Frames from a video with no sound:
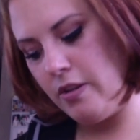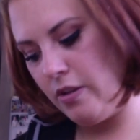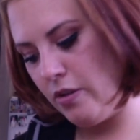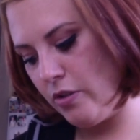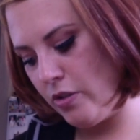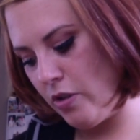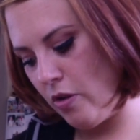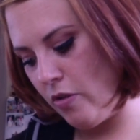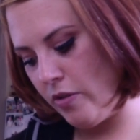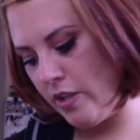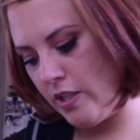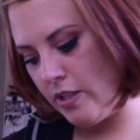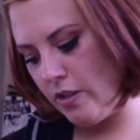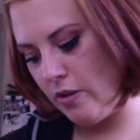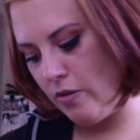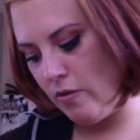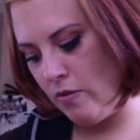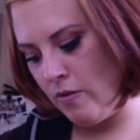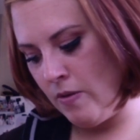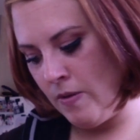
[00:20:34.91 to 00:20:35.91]
There's all these
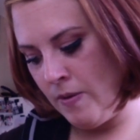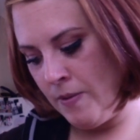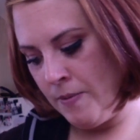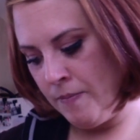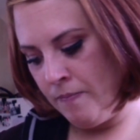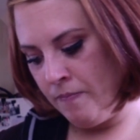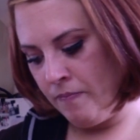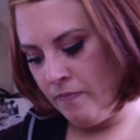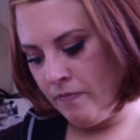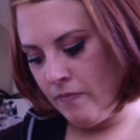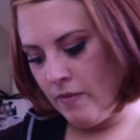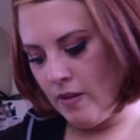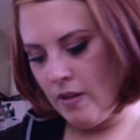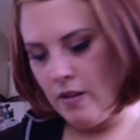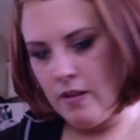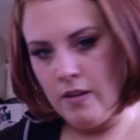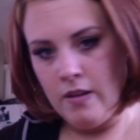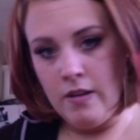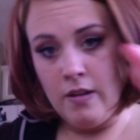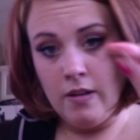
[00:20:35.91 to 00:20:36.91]
little,
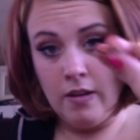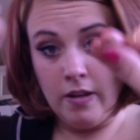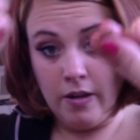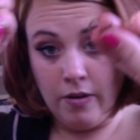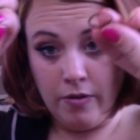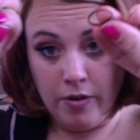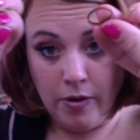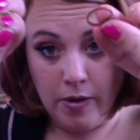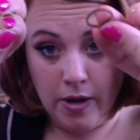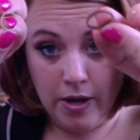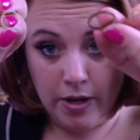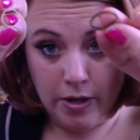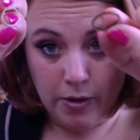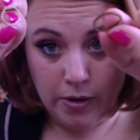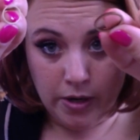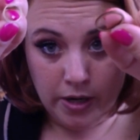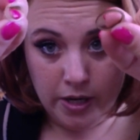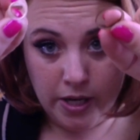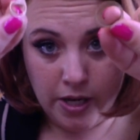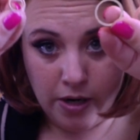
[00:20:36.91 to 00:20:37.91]
I don't know how
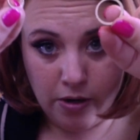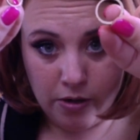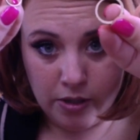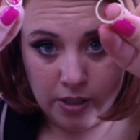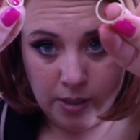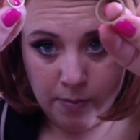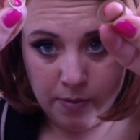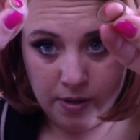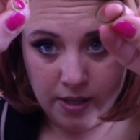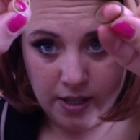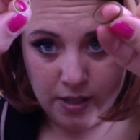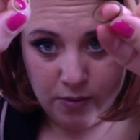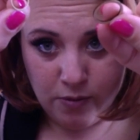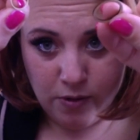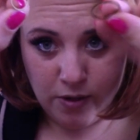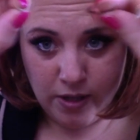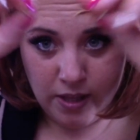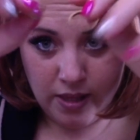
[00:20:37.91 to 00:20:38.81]
you adhere some of these really